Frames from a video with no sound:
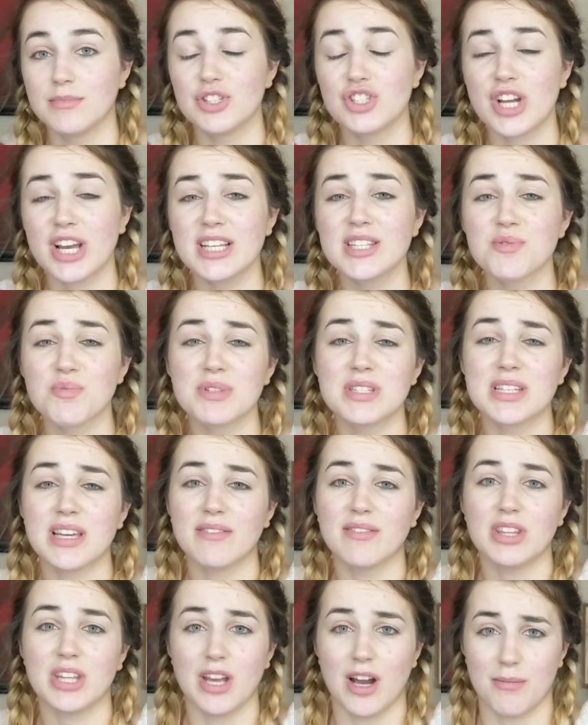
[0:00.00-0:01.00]
Chase was
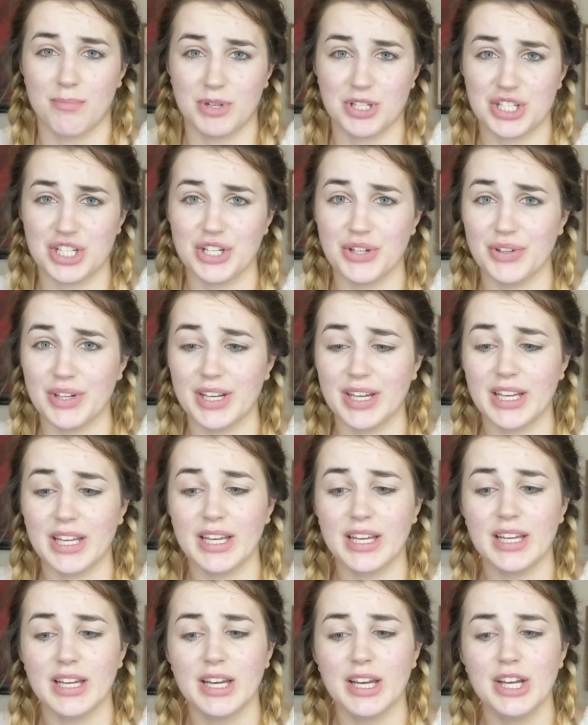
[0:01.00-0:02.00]
given the
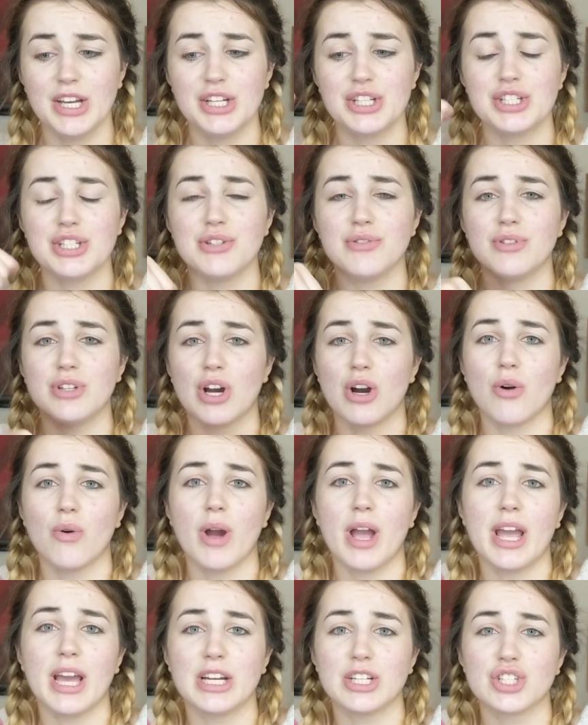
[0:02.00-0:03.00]
opportunity to
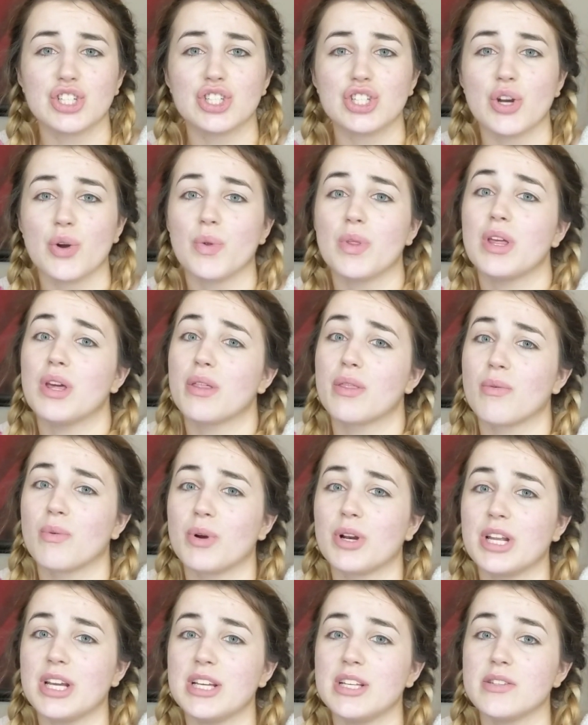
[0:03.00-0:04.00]
go and show the
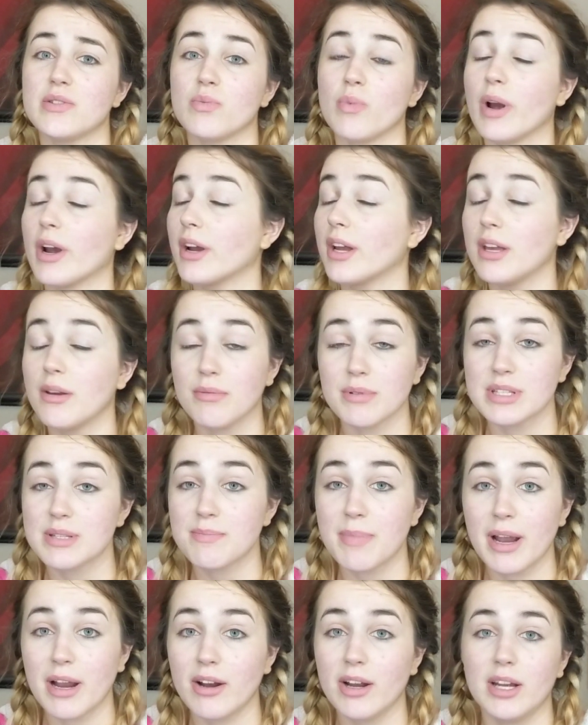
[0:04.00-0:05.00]
authorities where he was
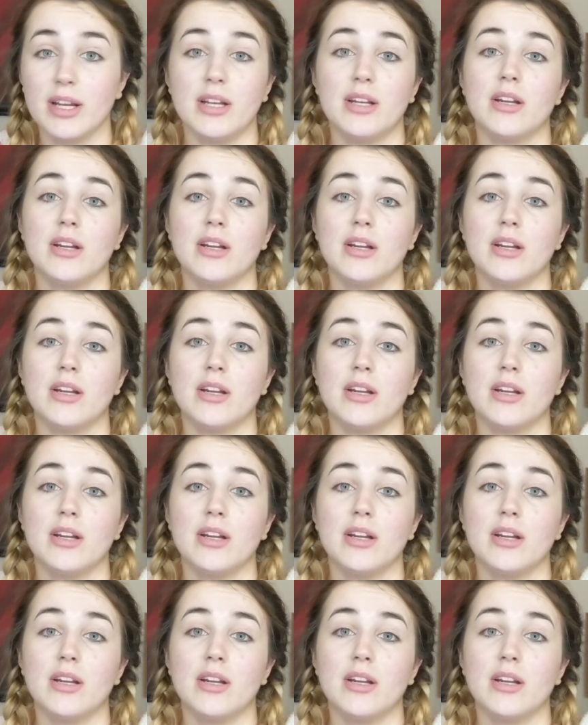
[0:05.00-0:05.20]
buried.